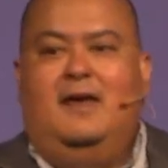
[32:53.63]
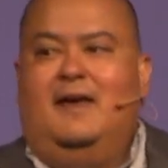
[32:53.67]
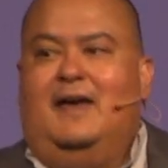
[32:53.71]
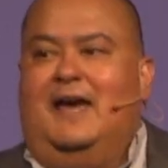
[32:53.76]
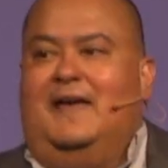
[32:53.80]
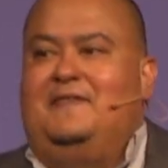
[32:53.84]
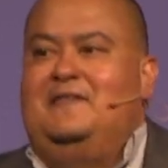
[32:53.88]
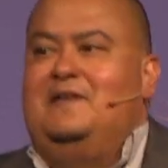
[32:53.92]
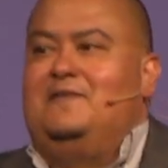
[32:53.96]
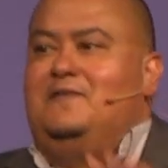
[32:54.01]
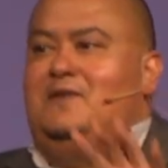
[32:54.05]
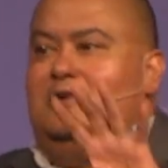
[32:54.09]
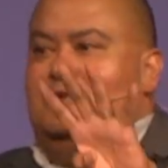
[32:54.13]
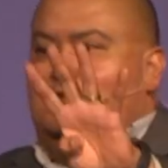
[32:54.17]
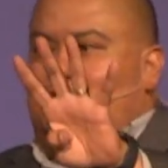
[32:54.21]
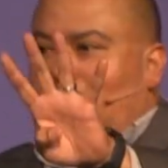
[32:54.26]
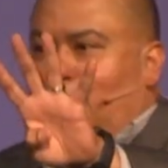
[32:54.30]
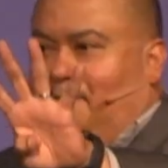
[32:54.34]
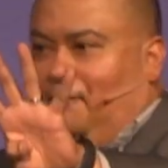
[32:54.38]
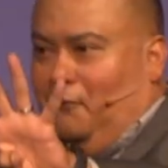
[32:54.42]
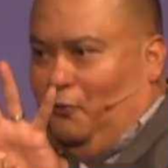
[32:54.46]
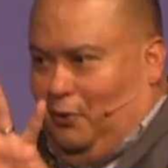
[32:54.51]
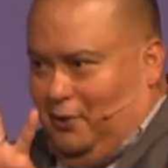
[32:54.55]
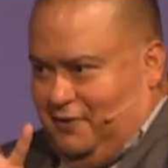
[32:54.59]
And then there's the
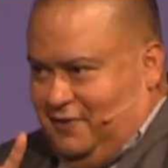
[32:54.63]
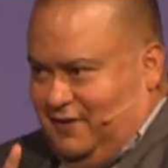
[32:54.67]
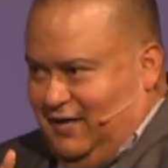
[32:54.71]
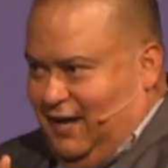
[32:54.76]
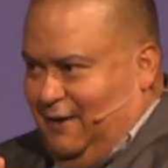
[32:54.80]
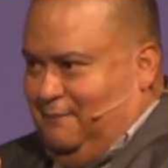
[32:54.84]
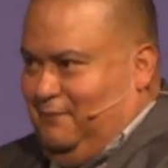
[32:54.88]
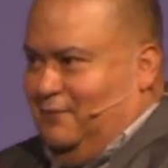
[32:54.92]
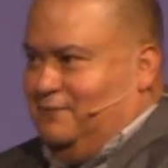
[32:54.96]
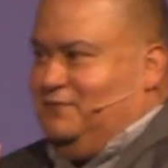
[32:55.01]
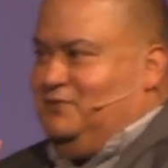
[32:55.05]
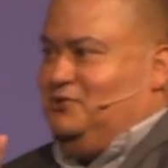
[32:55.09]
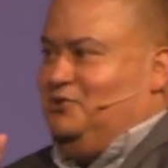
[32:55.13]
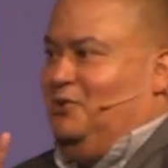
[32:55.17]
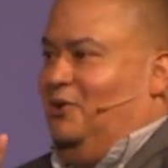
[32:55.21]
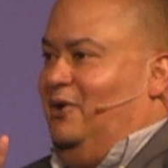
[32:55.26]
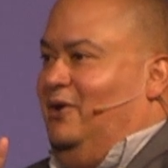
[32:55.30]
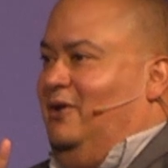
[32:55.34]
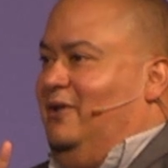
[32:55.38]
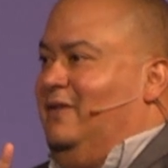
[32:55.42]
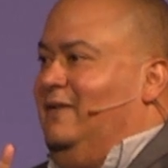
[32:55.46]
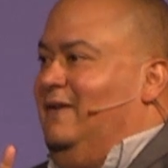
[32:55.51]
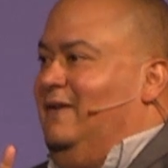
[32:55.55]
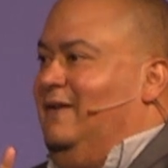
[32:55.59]
fourth type of soil.